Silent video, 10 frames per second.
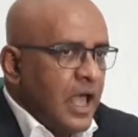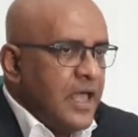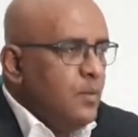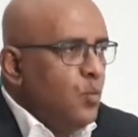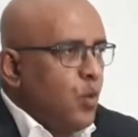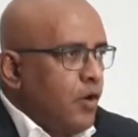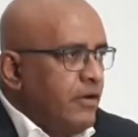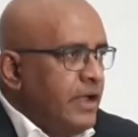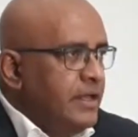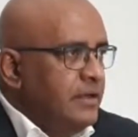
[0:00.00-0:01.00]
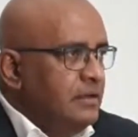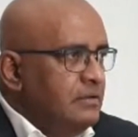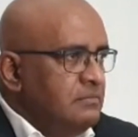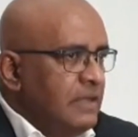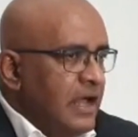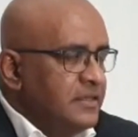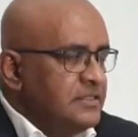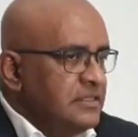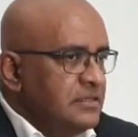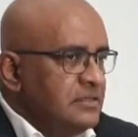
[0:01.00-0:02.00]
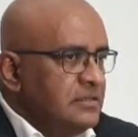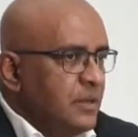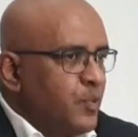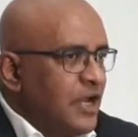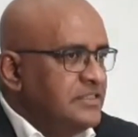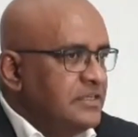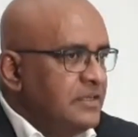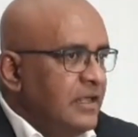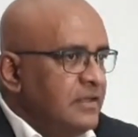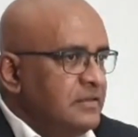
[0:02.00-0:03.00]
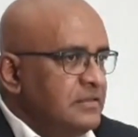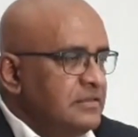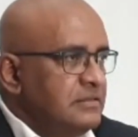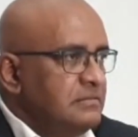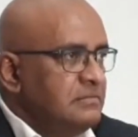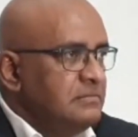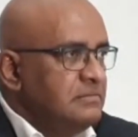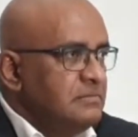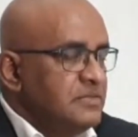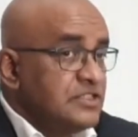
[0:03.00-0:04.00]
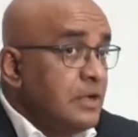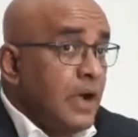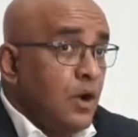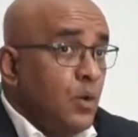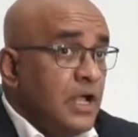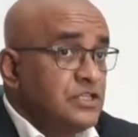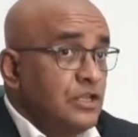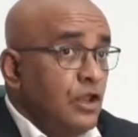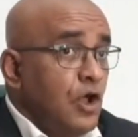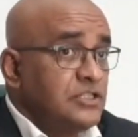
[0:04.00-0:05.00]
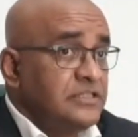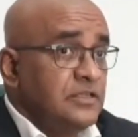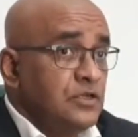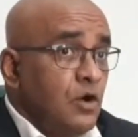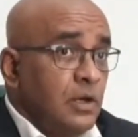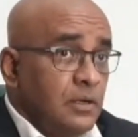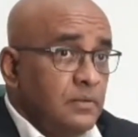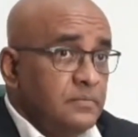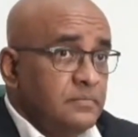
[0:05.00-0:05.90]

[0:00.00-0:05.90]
I am worried that the president somehow has lost it all.